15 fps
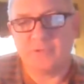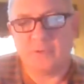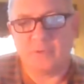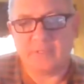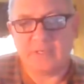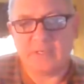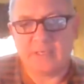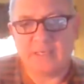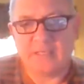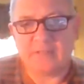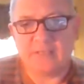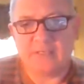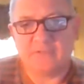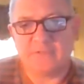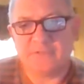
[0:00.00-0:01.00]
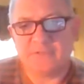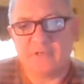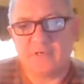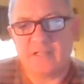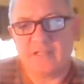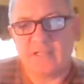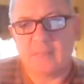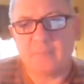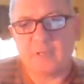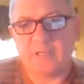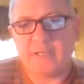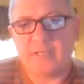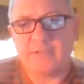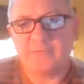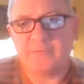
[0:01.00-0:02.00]
so we can get things listed on the
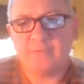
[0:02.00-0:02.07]
MLS.